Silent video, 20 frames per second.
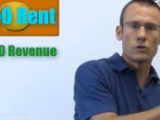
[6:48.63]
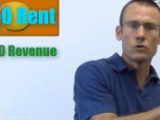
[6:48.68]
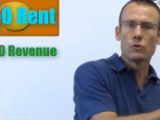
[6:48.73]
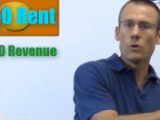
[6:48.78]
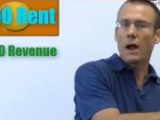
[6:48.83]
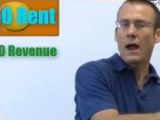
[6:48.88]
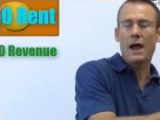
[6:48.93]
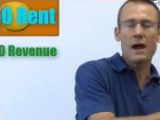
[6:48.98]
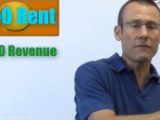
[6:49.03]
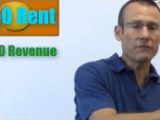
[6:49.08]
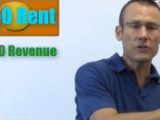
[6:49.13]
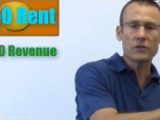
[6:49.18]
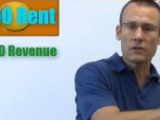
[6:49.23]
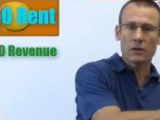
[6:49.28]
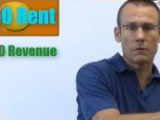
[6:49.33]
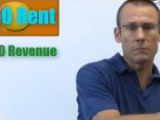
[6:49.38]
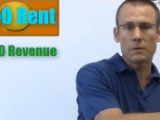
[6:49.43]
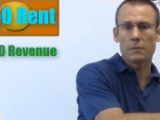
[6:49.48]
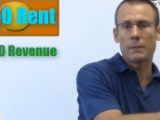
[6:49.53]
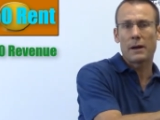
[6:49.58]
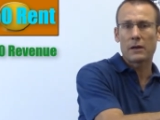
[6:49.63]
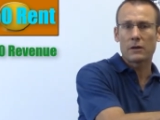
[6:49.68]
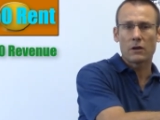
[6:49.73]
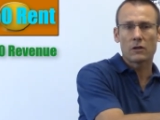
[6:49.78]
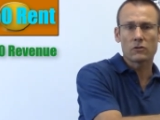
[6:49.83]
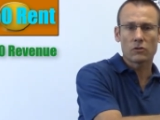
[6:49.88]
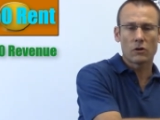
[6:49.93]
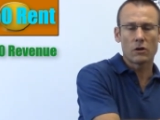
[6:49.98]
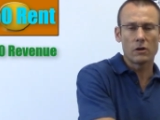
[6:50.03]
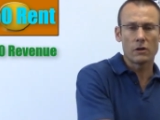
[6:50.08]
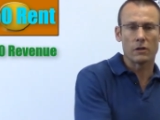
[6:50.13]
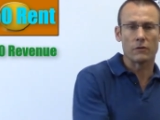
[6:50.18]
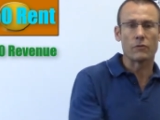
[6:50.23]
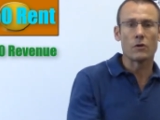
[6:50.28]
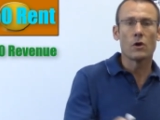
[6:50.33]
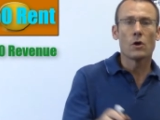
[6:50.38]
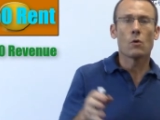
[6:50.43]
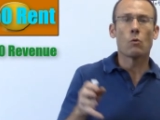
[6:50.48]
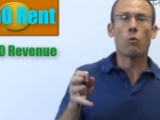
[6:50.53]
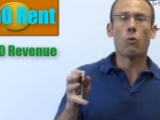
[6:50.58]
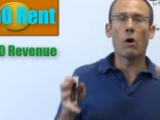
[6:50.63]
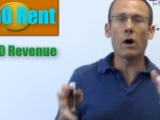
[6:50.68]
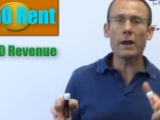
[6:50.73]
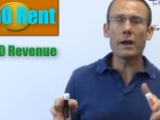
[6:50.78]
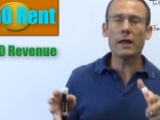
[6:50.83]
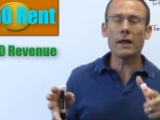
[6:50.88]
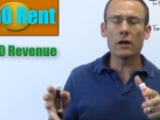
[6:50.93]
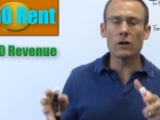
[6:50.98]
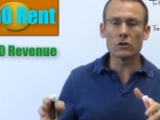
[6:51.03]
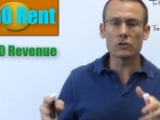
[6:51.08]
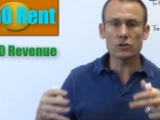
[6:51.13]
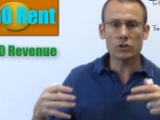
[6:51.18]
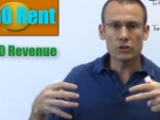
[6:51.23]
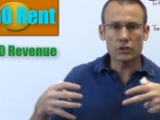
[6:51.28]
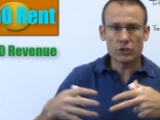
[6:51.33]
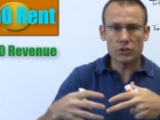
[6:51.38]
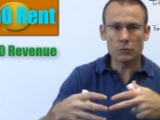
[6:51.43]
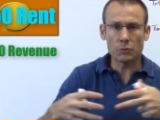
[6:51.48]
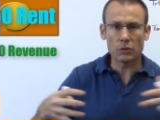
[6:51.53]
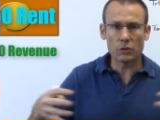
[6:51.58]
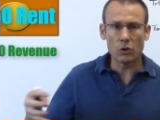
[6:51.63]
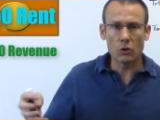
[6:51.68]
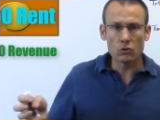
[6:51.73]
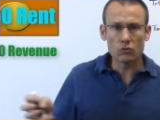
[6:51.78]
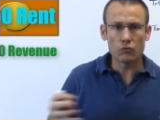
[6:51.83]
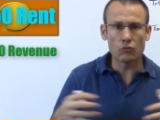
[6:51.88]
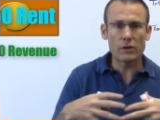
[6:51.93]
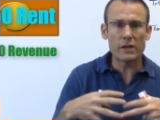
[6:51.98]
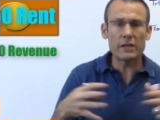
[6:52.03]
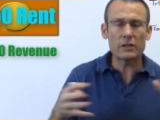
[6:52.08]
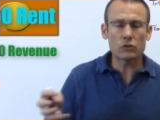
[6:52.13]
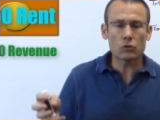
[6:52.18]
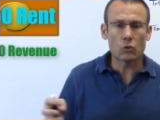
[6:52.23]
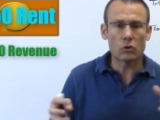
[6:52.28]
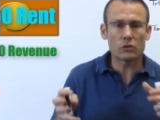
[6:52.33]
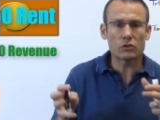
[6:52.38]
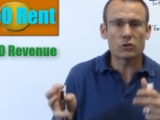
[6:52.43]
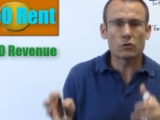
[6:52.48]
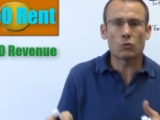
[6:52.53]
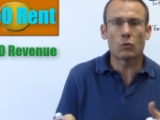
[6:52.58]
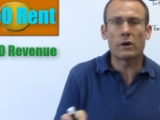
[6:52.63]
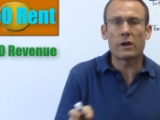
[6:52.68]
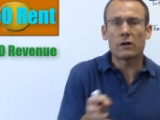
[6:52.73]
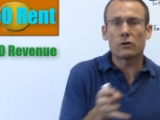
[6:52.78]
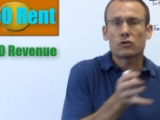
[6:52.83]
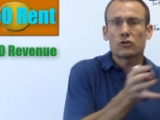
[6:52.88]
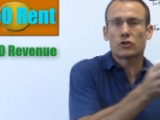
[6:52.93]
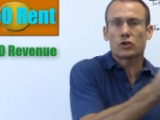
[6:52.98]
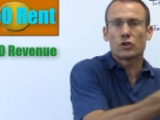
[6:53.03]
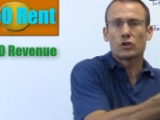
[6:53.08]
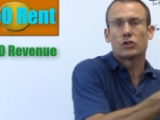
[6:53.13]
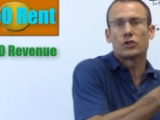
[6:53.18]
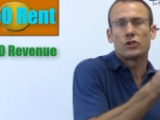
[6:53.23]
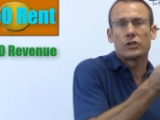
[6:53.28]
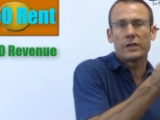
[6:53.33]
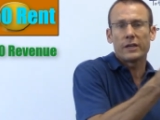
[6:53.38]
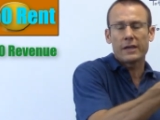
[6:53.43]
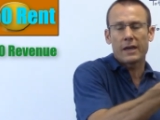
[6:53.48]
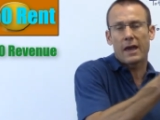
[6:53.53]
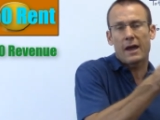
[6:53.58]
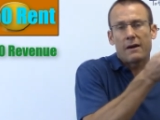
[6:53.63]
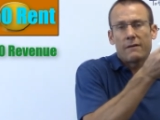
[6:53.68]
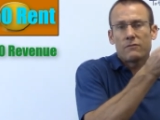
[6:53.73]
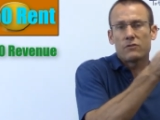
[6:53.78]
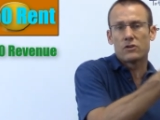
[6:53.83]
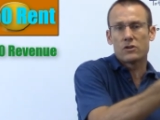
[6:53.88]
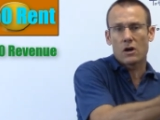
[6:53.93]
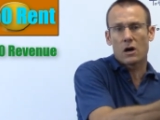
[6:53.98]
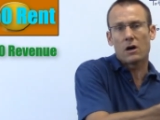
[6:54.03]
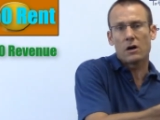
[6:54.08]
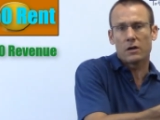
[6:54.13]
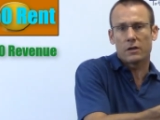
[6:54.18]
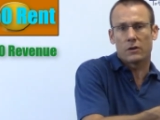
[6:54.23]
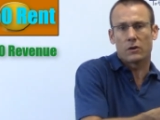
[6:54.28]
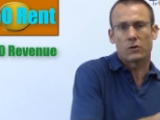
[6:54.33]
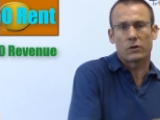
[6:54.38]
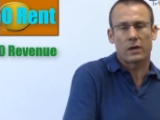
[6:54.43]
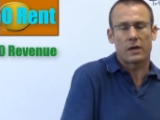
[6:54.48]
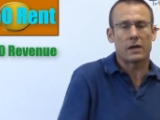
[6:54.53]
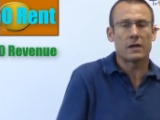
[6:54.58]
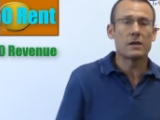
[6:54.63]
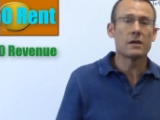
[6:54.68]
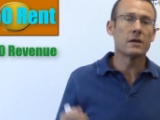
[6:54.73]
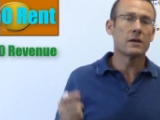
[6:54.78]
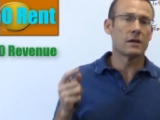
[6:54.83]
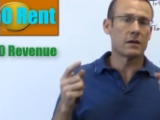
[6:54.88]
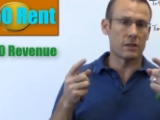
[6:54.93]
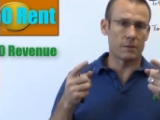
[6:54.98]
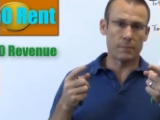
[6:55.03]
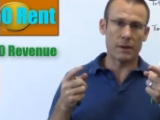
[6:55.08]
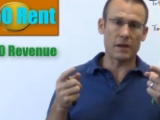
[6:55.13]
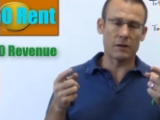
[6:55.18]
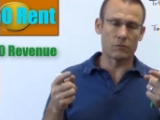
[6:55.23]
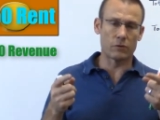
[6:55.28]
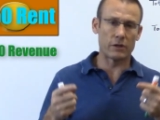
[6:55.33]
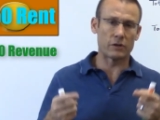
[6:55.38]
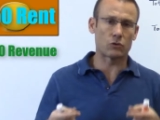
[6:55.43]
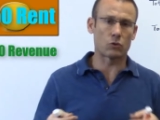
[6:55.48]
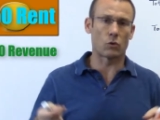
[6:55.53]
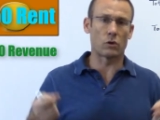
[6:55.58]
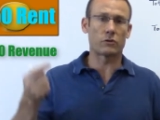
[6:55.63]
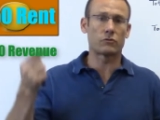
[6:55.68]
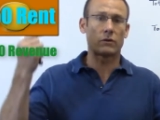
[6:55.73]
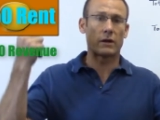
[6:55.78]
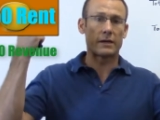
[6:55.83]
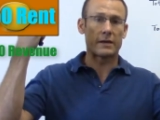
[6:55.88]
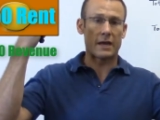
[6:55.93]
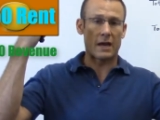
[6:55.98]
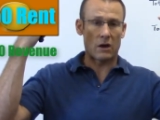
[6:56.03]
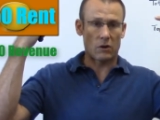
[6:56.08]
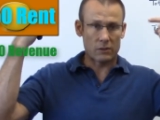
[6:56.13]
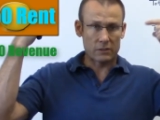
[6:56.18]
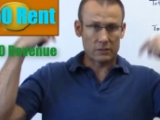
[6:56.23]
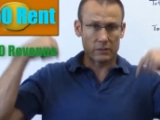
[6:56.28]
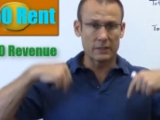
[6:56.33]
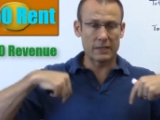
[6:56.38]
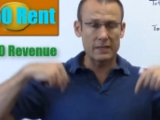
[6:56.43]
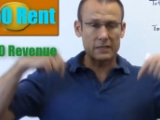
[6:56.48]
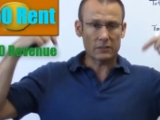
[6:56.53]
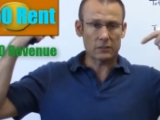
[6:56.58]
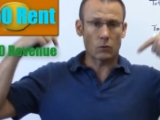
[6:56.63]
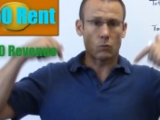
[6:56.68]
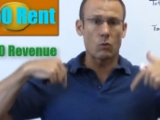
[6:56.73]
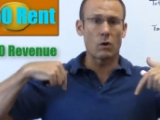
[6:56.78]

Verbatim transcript: You have to tell me about an alternative. What else could she, with those resources, what else could she have done? Okay, and the main resource right now is Lisa.